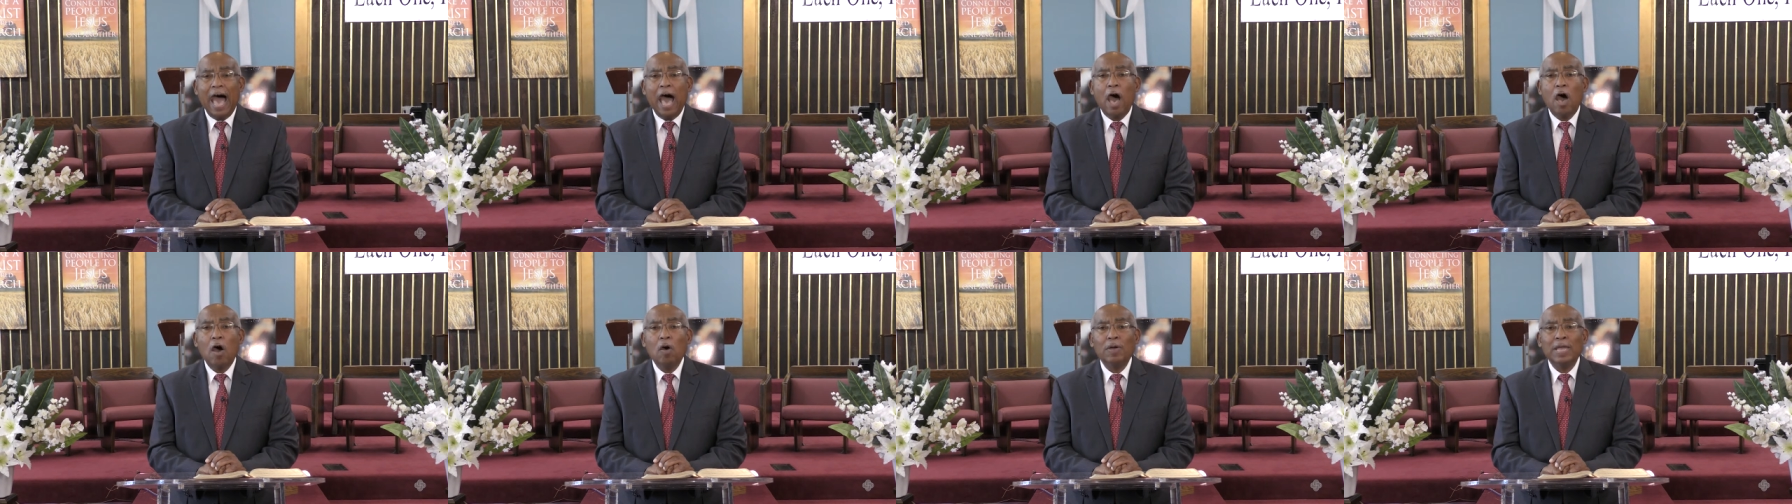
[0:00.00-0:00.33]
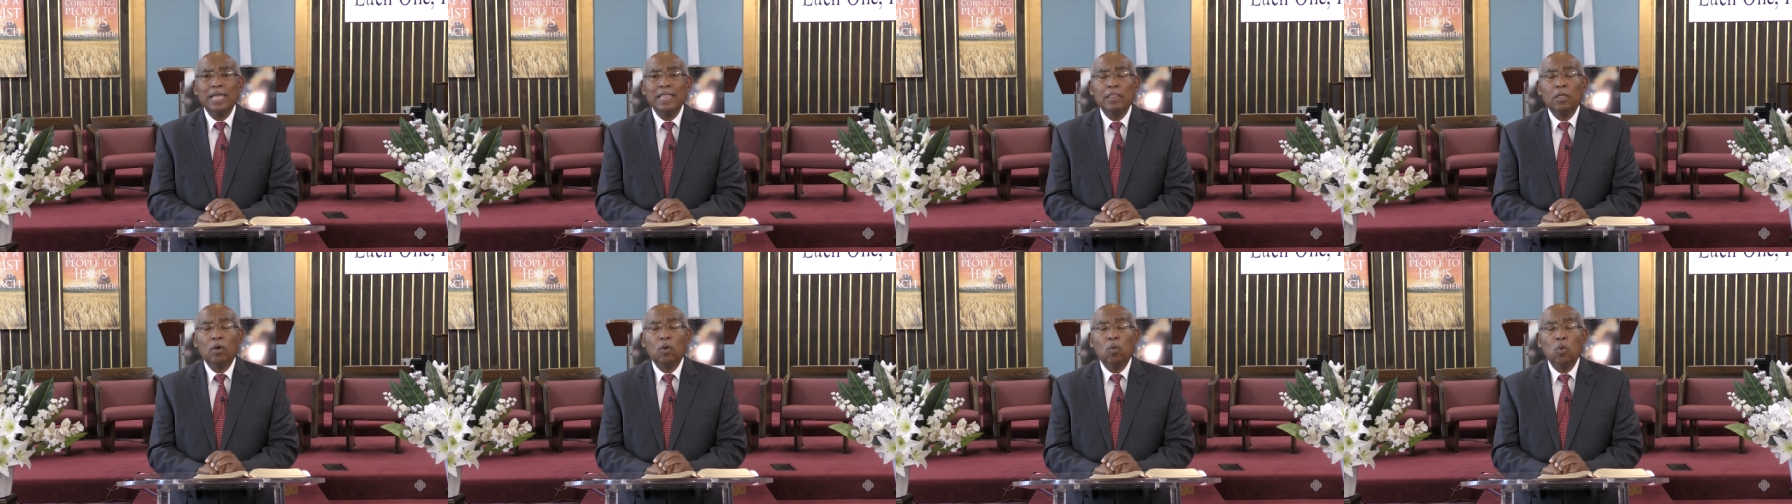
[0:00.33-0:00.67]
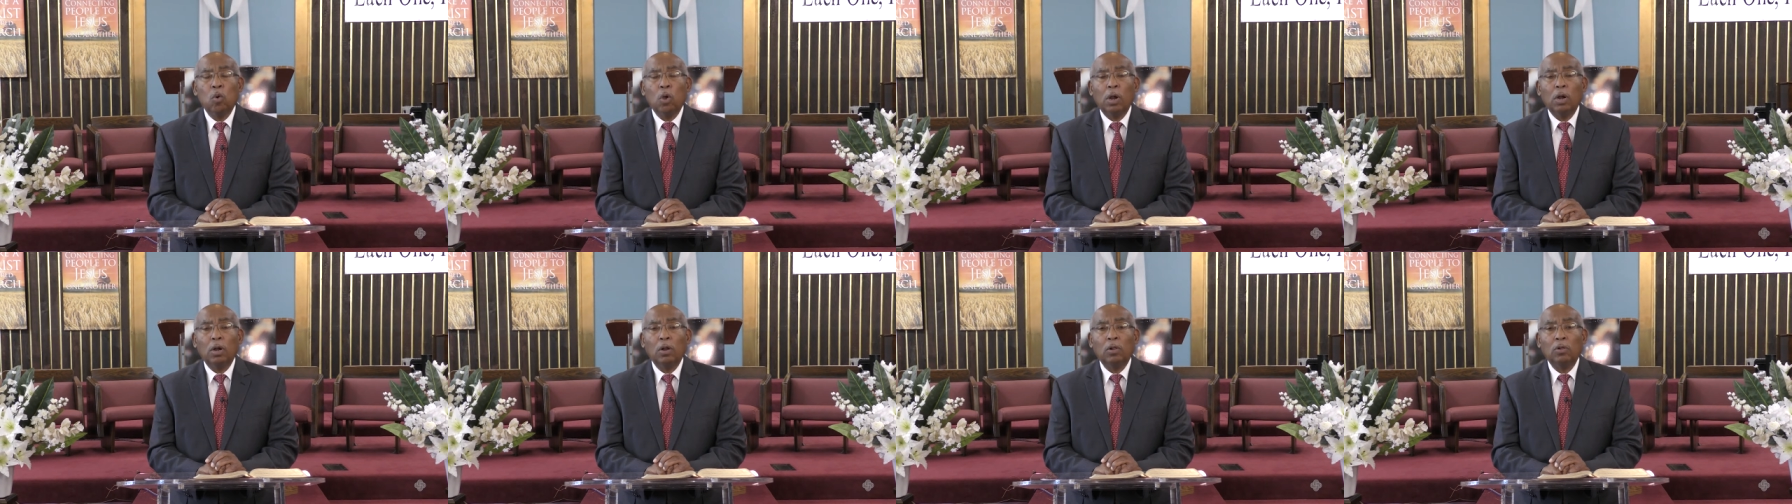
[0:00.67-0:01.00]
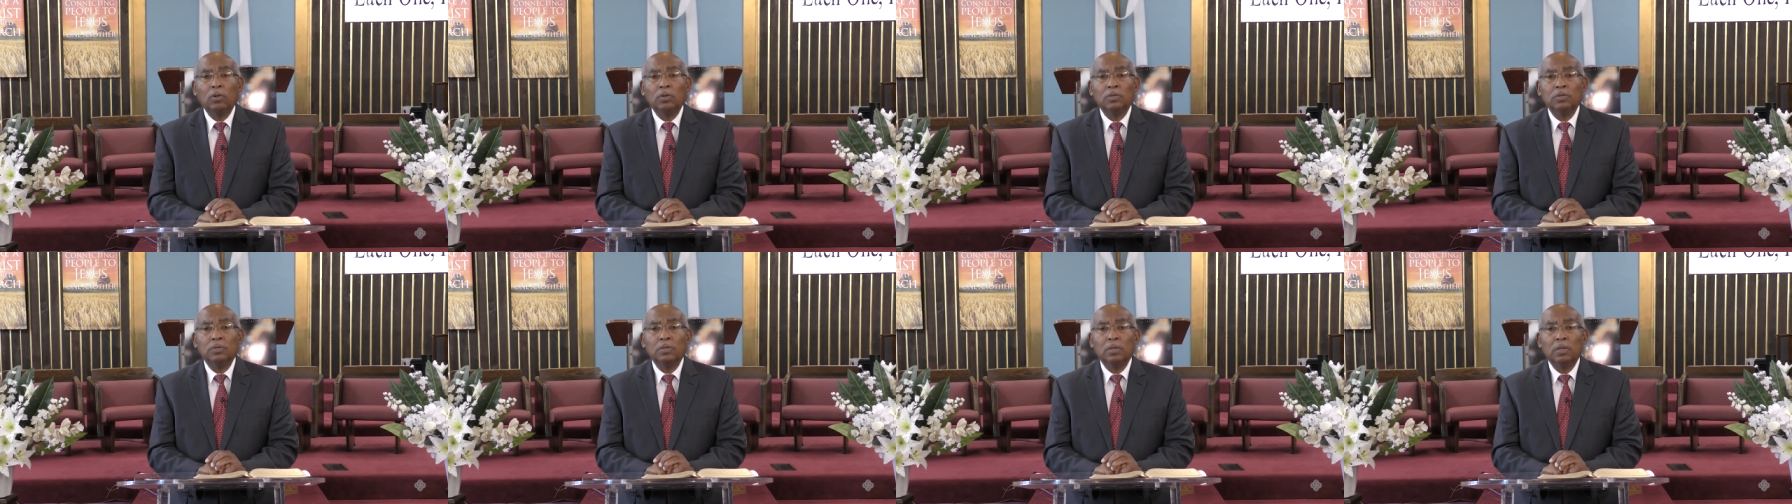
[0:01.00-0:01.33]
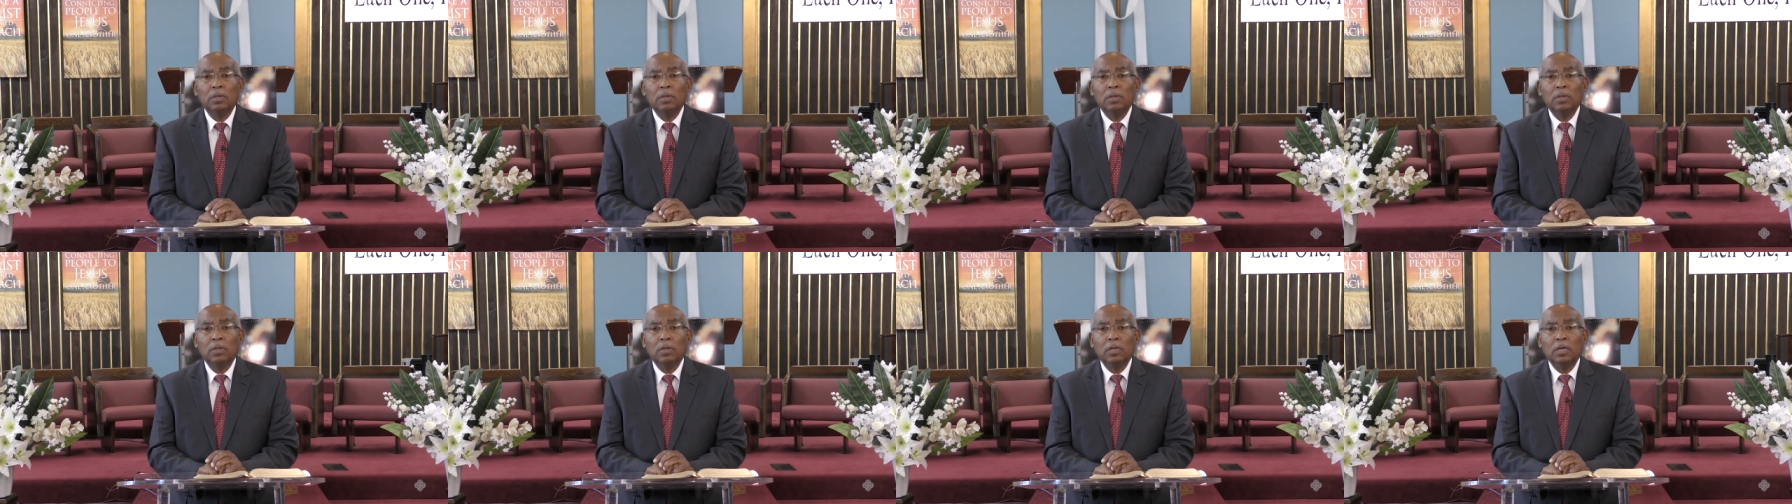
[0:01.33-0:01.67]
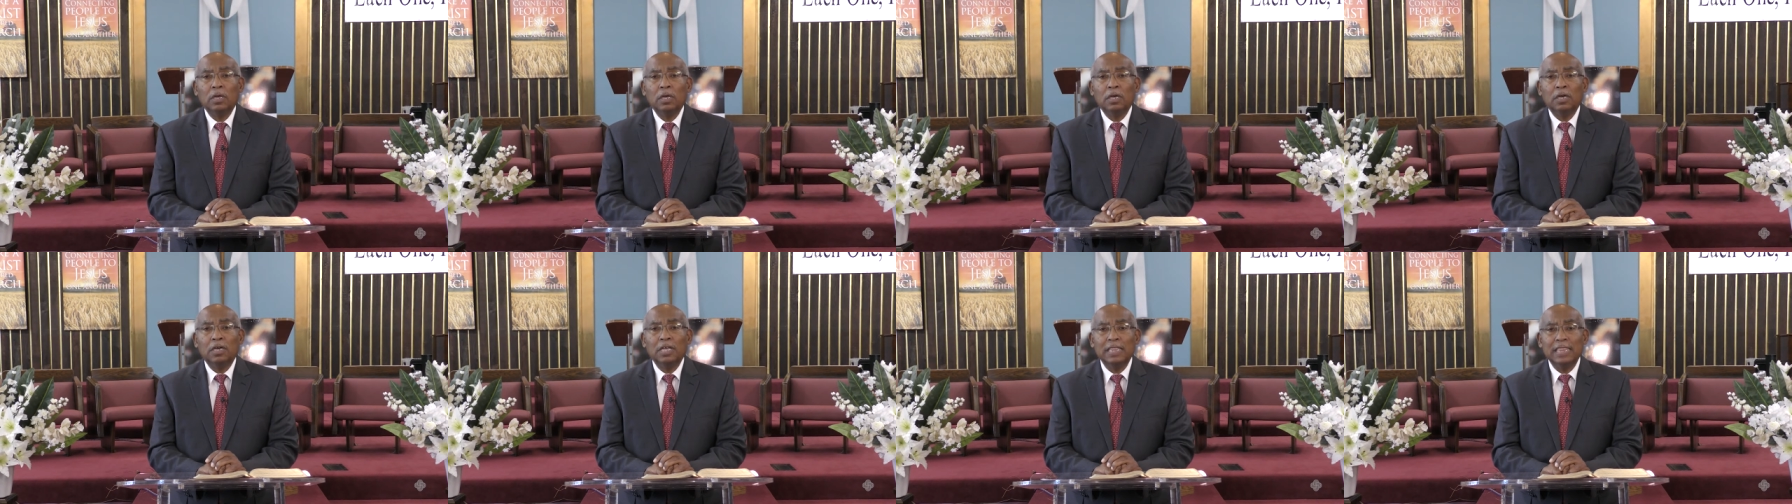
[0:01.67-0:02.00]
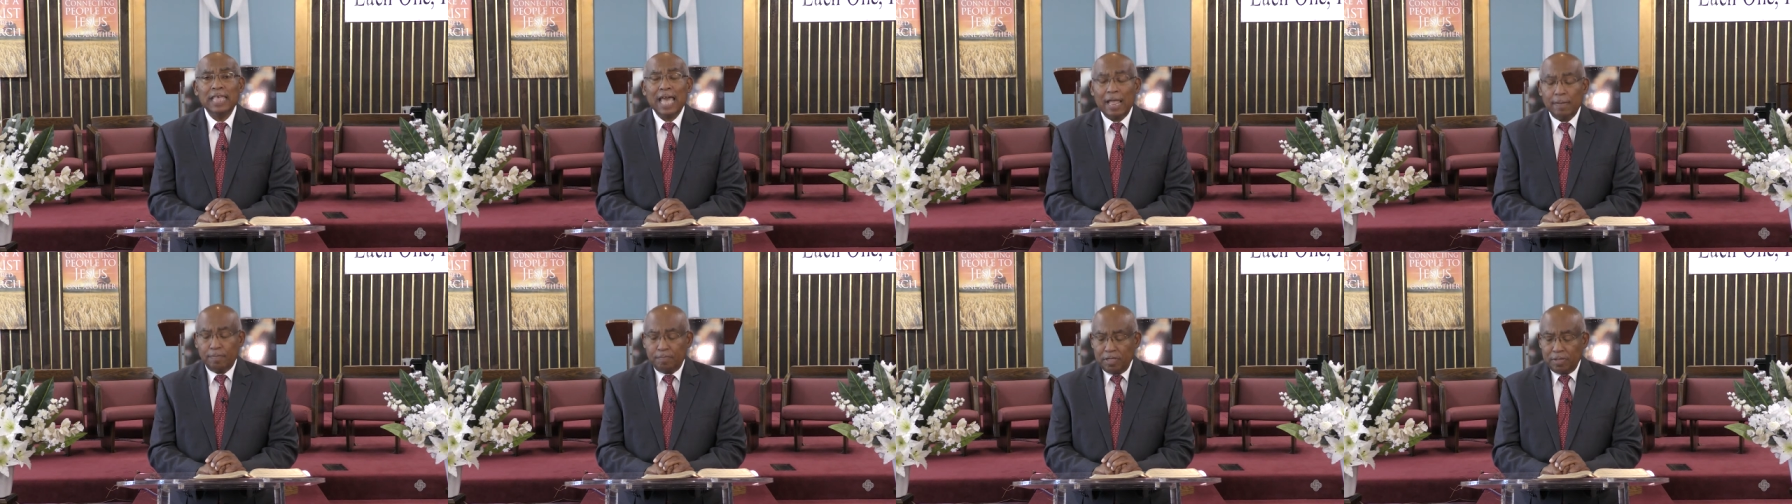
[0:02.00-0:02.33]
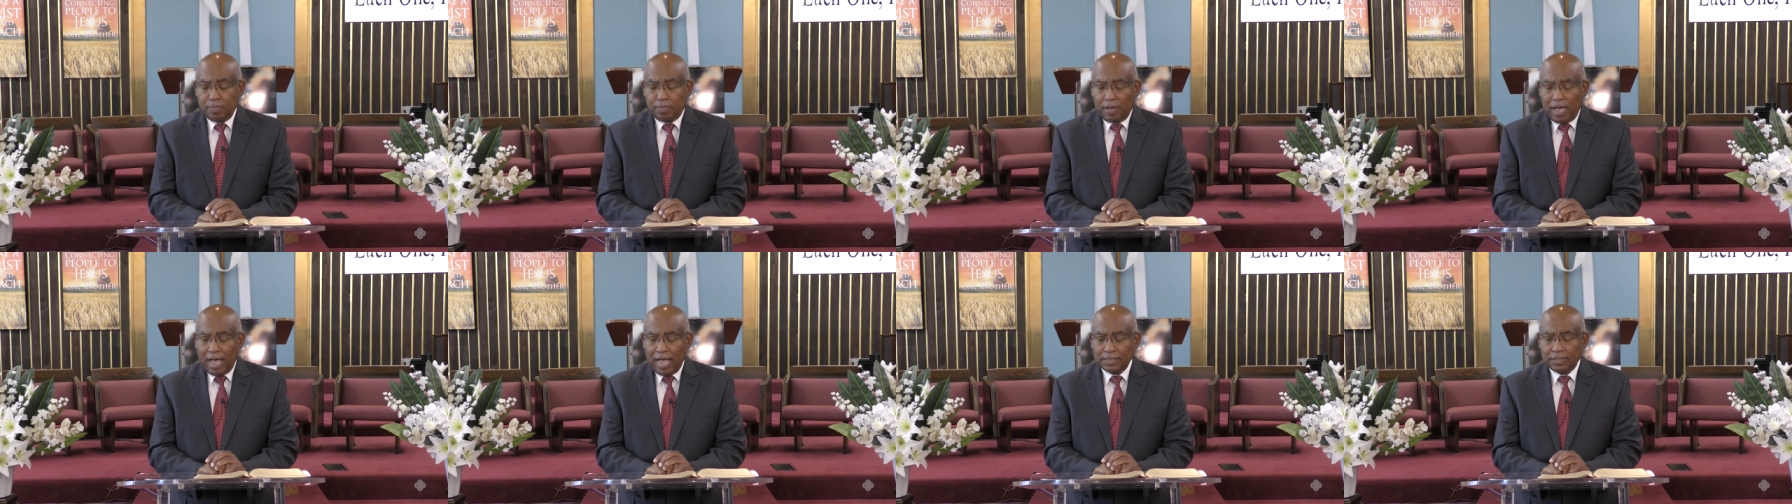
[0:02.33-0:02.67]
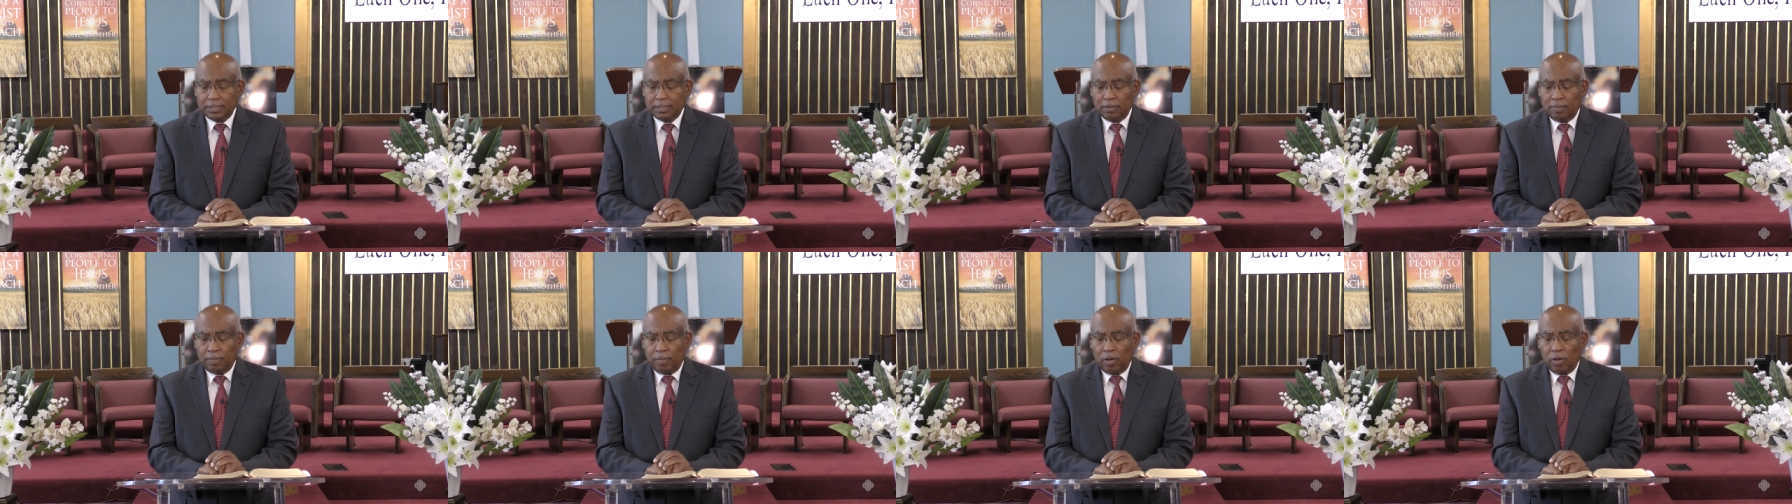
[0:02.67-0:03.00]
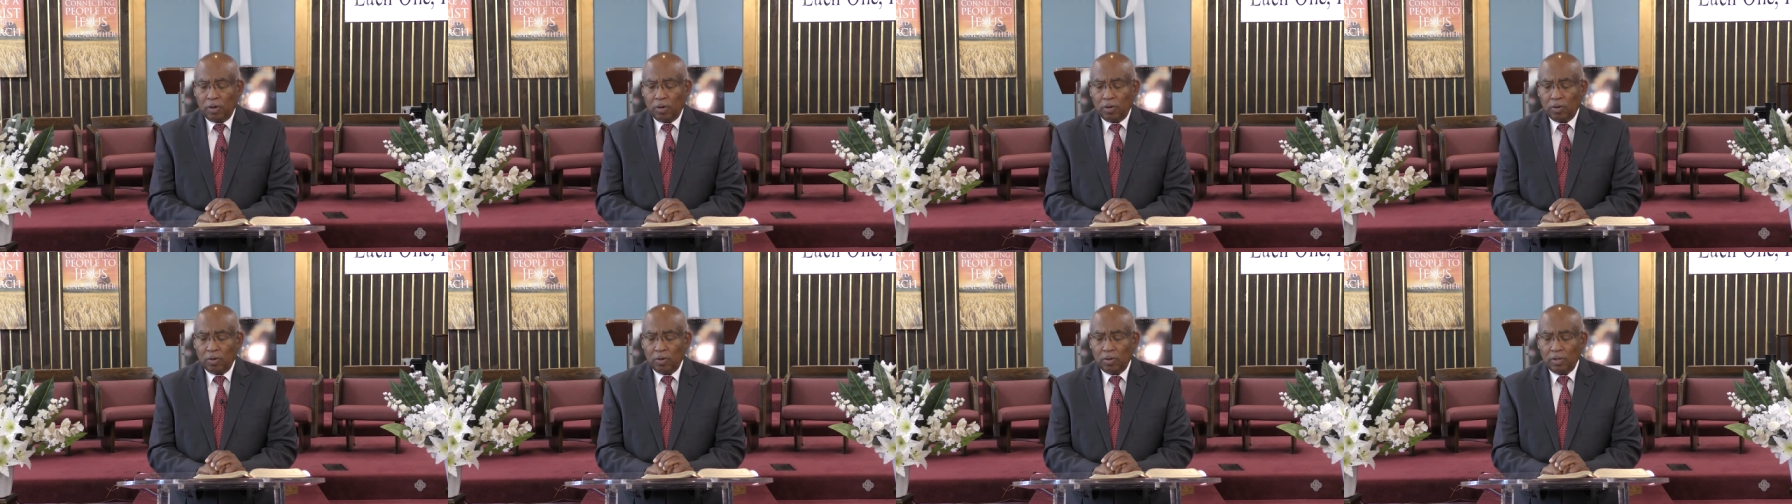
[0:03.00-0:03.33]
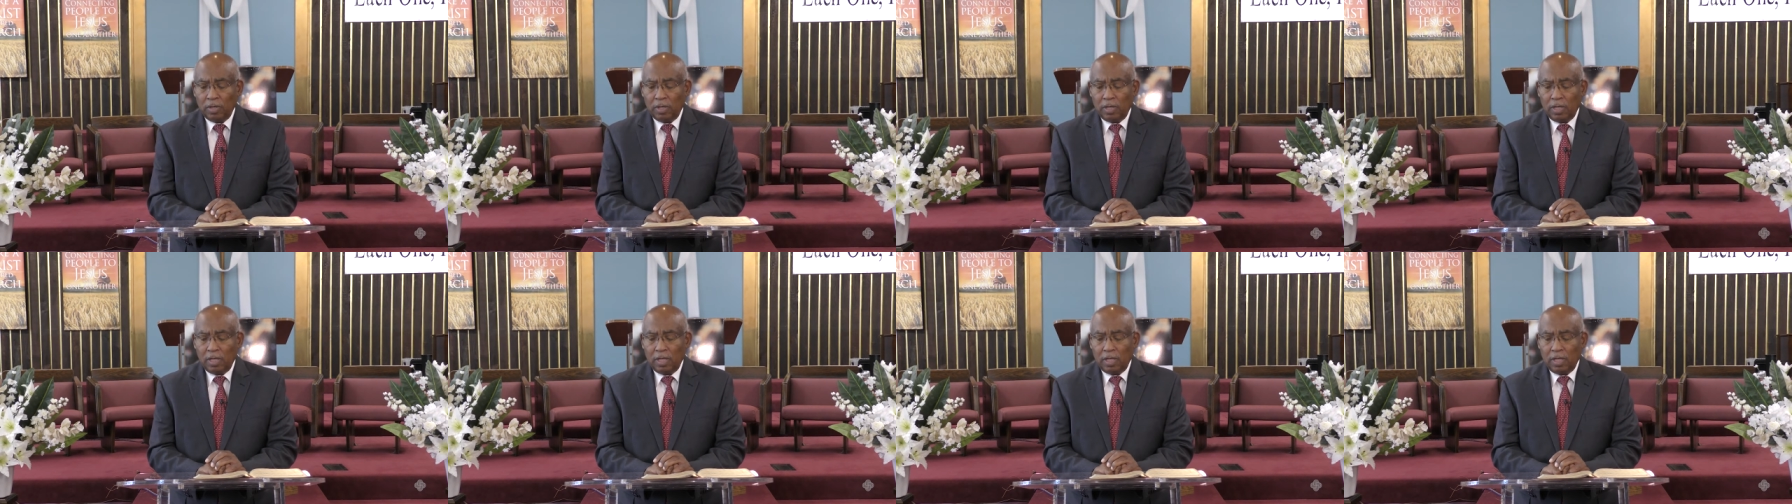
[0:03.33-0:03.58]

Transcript: How in the world could that be possible?